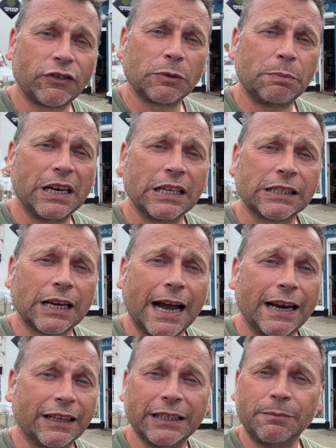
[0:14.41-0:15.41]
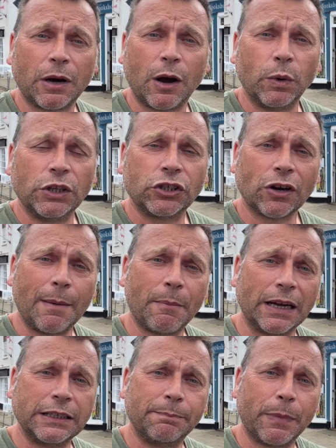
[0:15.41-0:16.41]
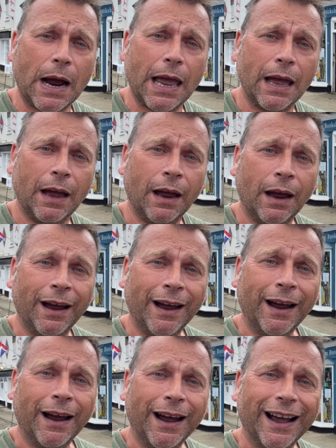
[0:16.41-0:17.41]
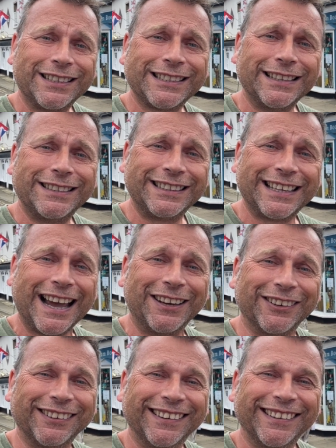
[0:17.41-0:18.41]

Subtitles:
I've just been inside. I didn't buy a wind chime, but I did buy a scented candle.